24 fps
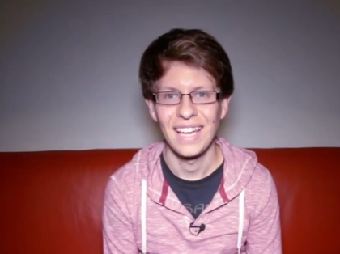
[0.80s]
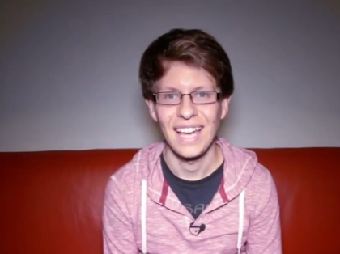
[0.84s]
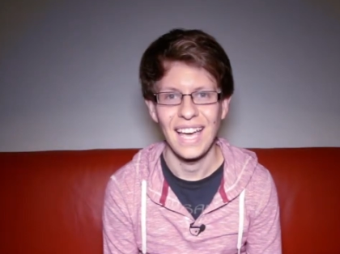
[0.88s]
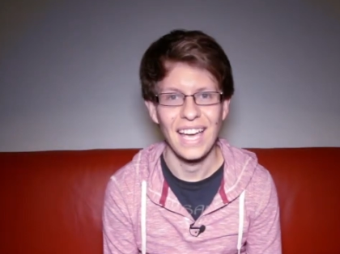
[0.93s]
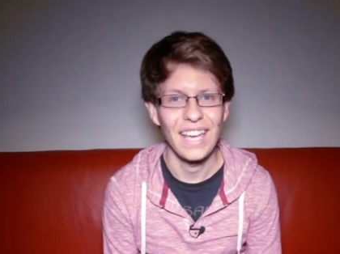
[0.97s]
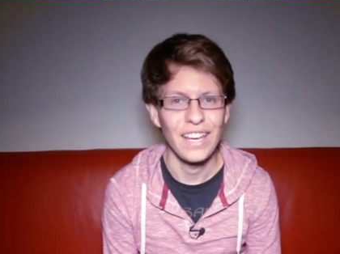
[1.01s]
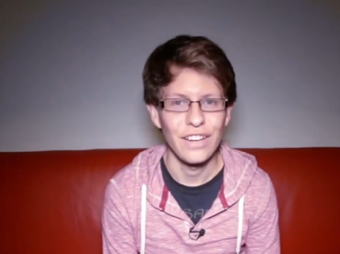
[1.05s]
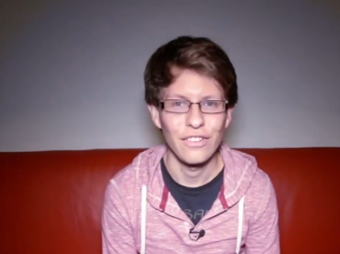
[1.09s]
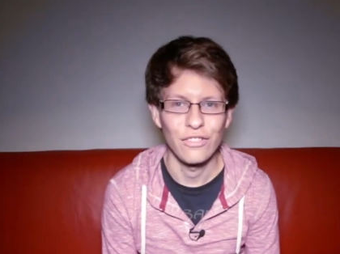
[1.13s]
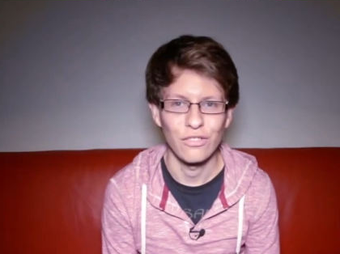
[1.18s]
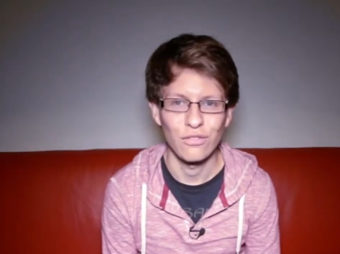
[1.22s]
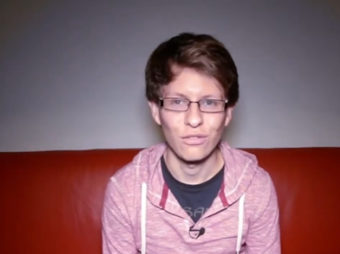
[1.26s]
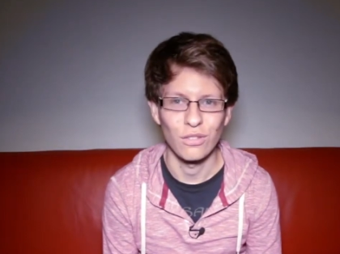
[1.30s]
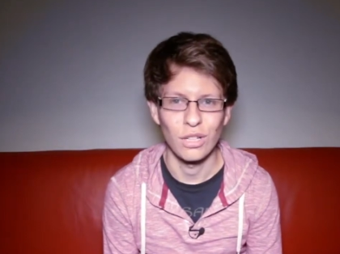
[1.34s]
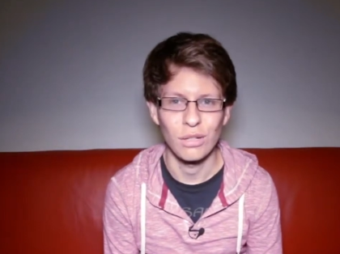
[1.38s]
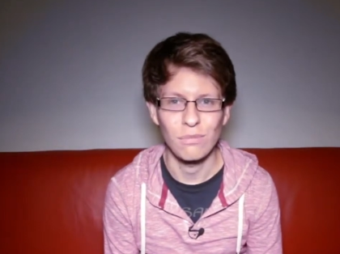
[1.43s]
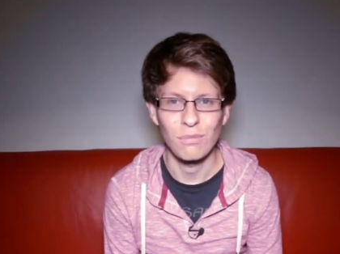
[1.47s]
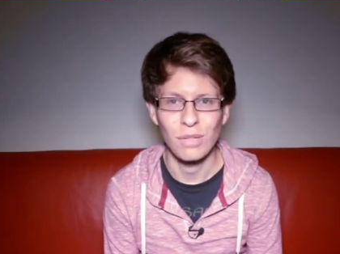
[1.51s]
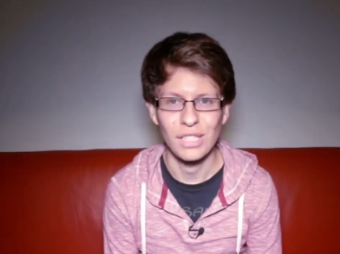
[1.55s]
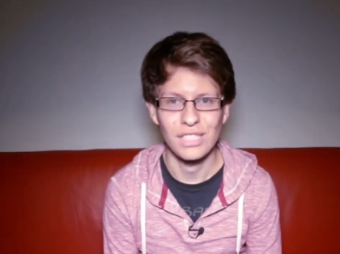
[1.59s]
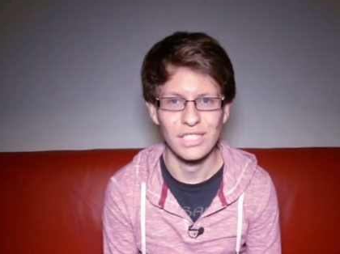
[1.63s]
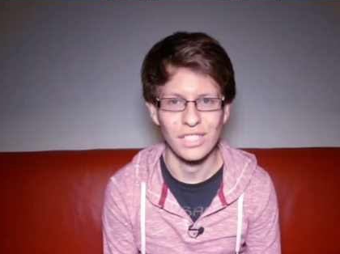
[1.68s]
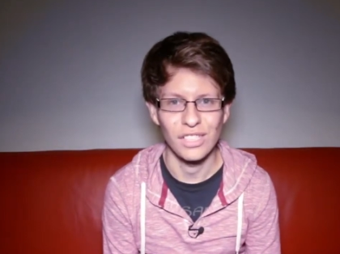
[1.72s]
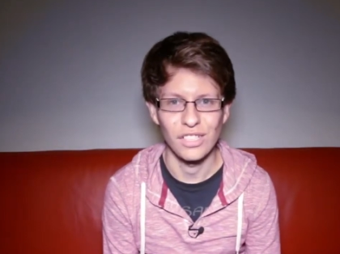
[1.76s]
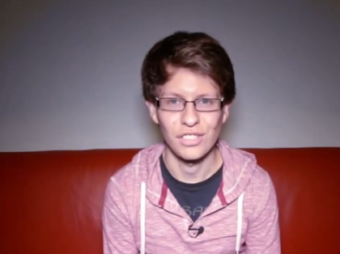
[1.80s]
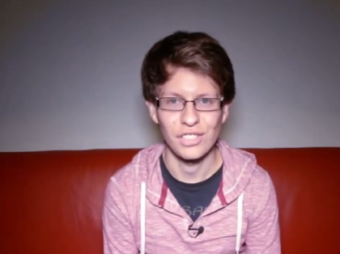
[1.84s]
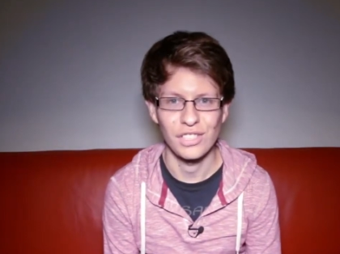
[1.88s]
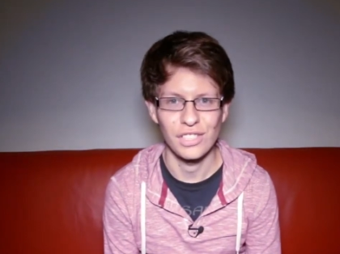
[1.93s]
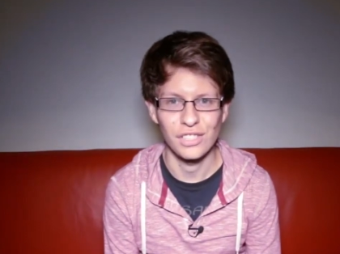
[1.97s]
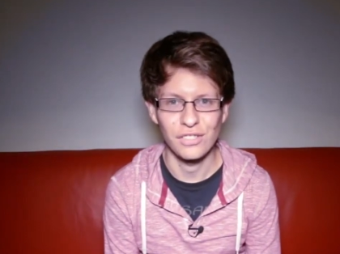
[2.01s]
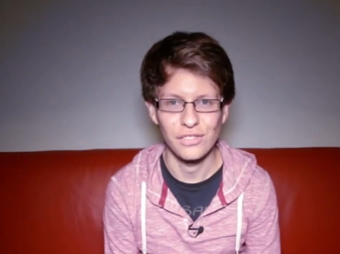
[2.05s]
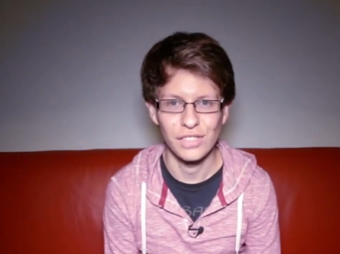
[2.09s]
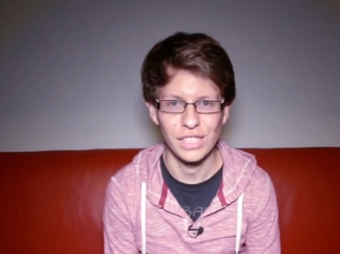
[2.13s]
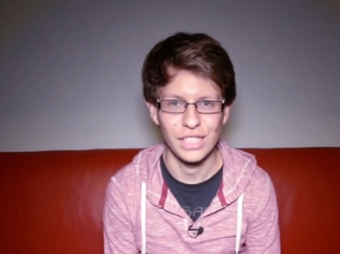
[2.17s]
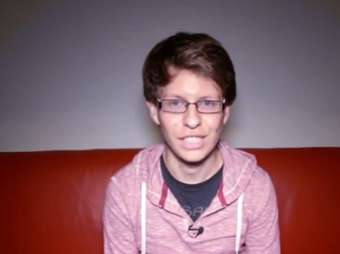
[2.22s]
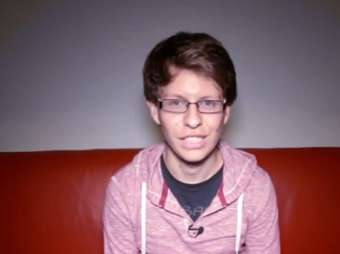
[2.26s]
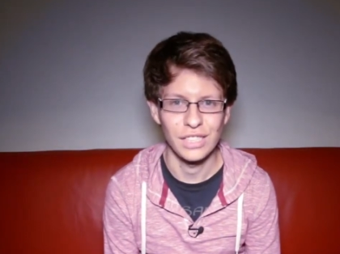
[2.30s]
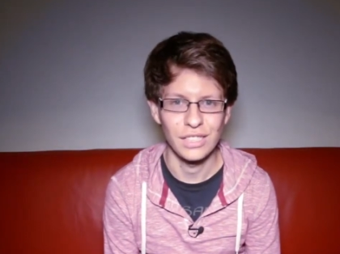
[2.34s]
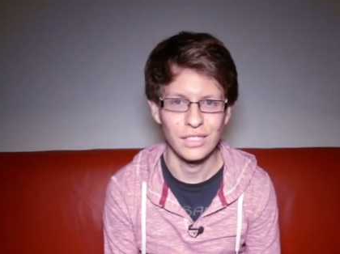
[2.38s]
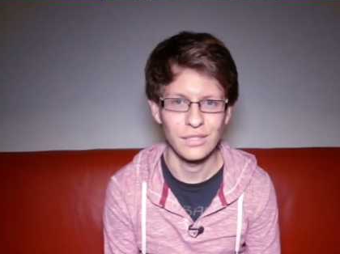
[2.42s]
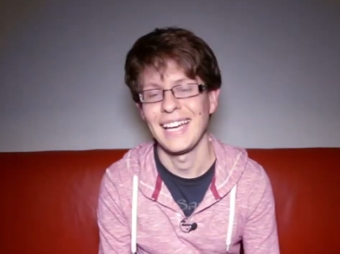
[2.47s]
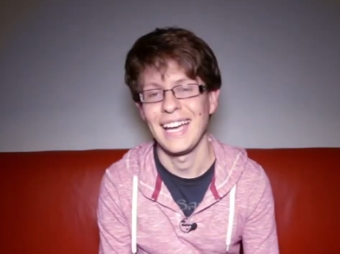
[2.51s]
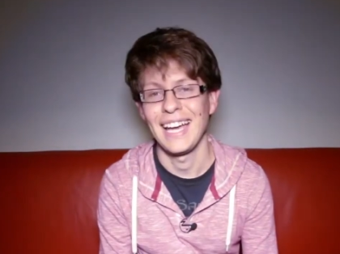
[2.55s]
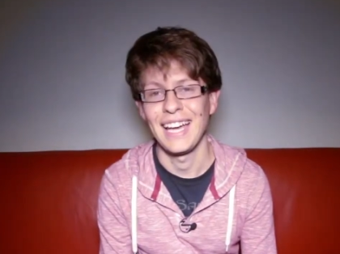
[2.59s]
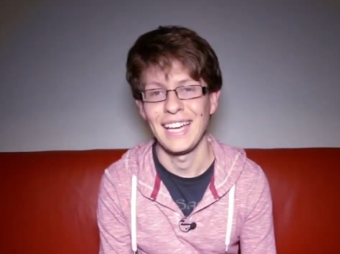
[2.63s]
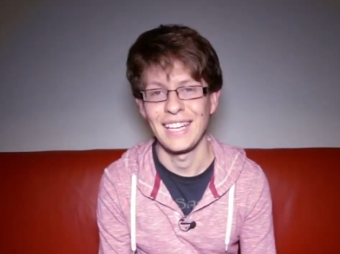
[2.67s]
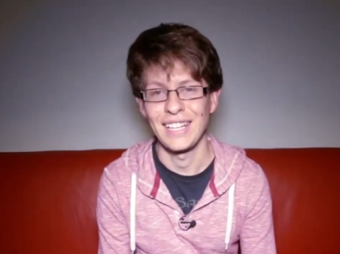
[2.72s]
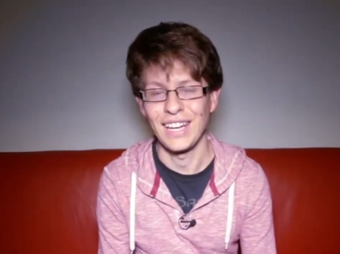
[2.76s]
Hey everyone, Marcelo Silva here,
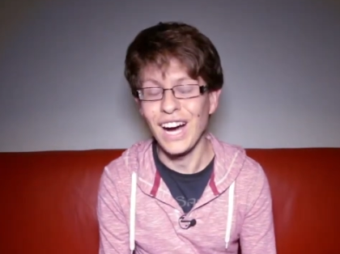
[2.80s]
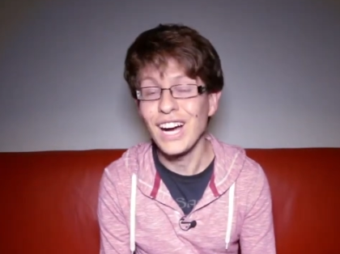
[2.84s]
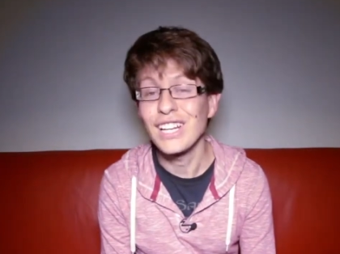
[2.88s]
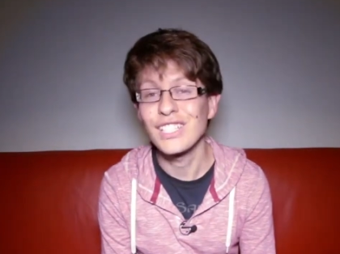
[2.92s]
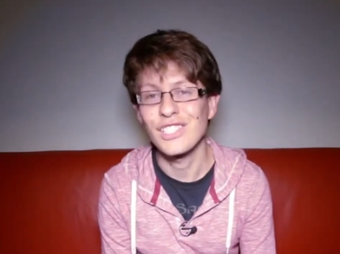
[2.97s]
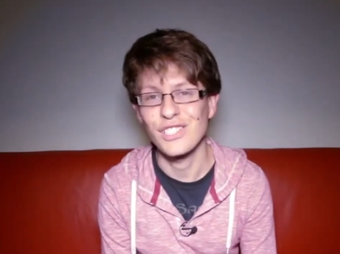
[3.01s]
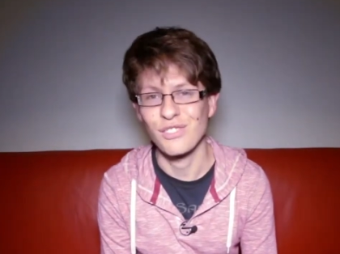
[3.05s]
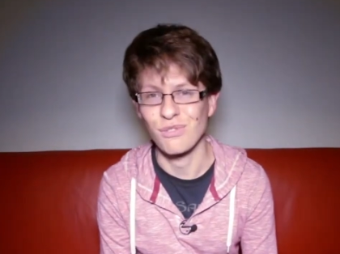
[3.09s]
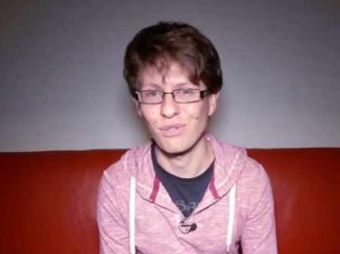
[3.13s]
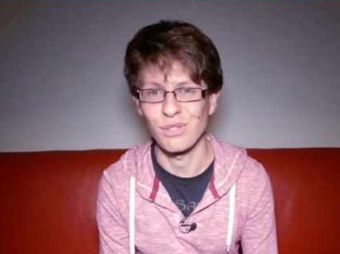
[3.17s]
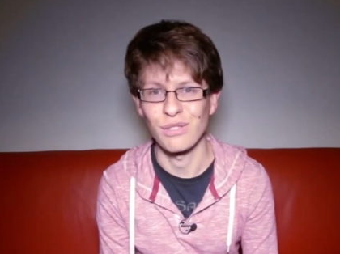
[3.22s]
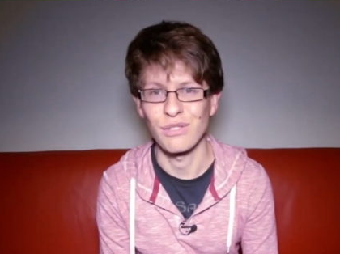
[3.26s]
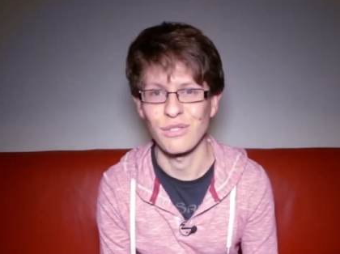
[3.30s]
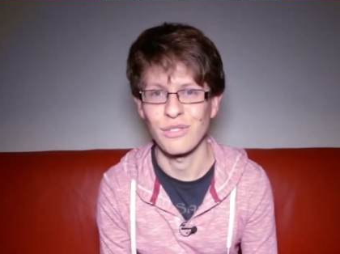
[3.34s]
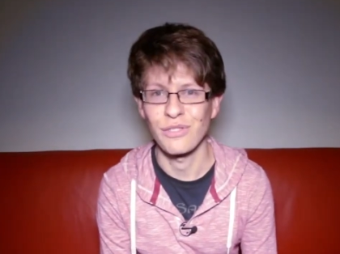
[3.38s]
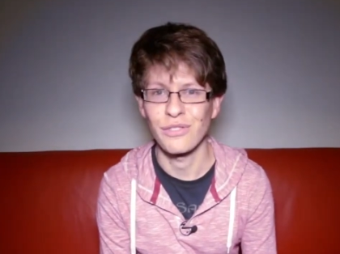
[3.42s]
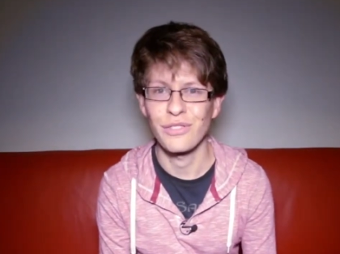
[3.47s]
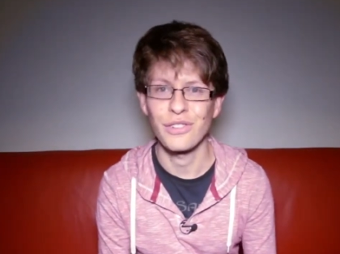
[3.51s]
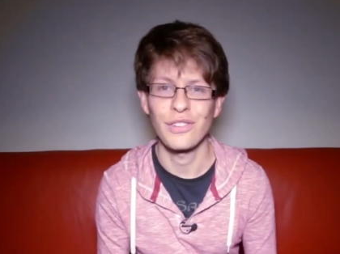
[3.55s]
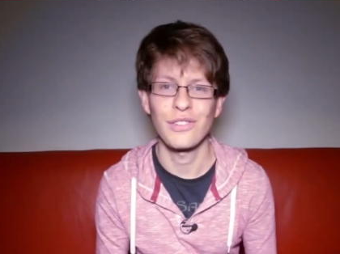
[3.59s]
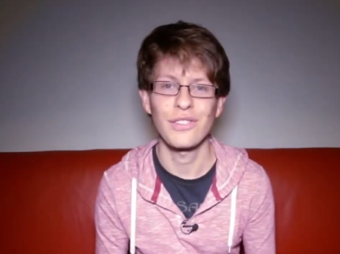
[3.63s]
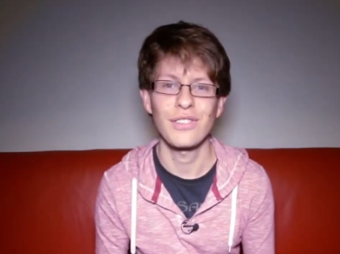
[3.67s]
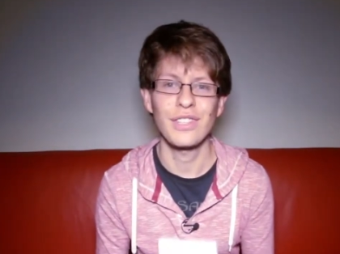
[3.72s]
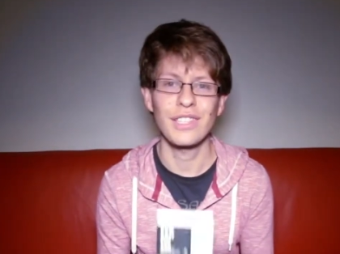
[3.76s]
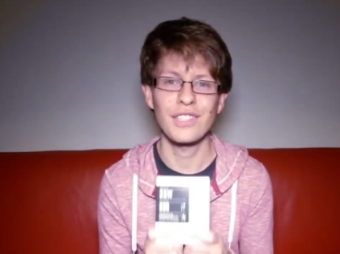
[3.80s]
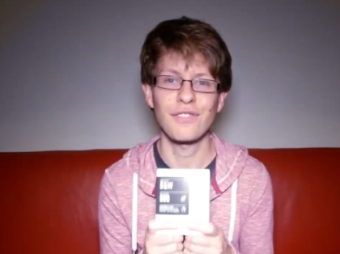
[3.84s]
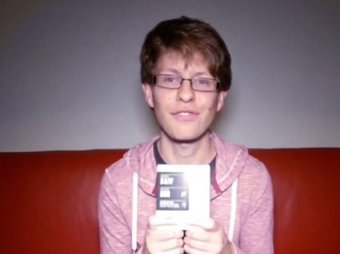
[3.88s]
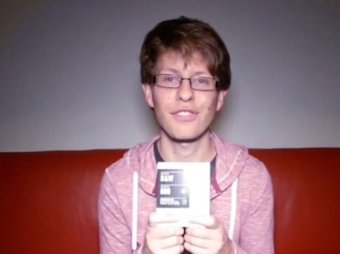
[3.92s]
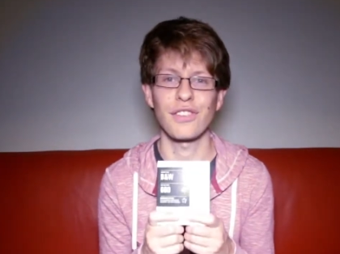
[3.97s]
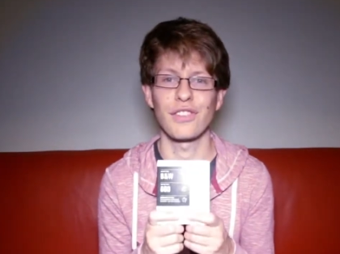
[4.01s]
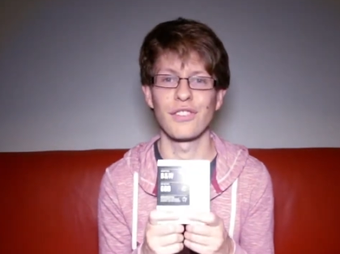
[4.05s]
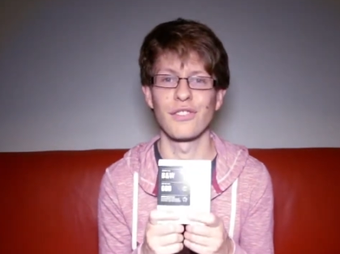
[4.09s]
and I just want to review this for